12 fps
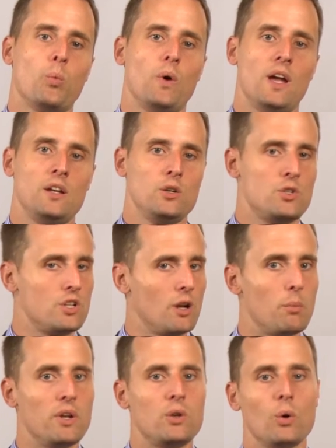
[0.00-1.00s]
and you should have
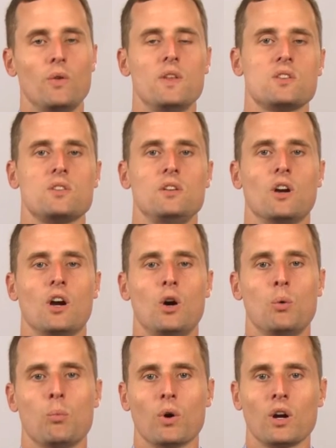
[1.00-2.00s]
been doing this in your
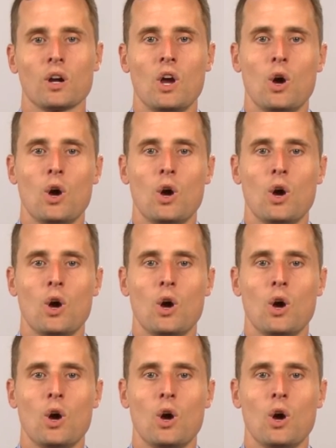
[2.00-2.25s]
homework,